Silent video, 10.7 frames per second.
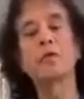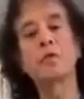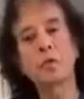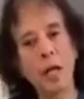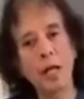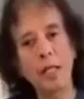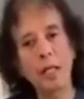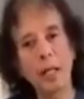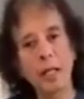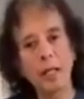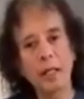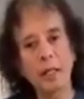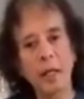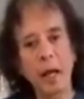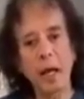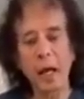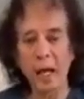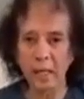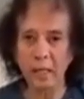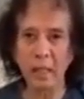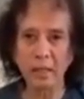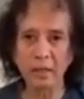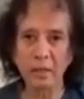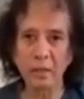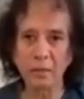try and highlight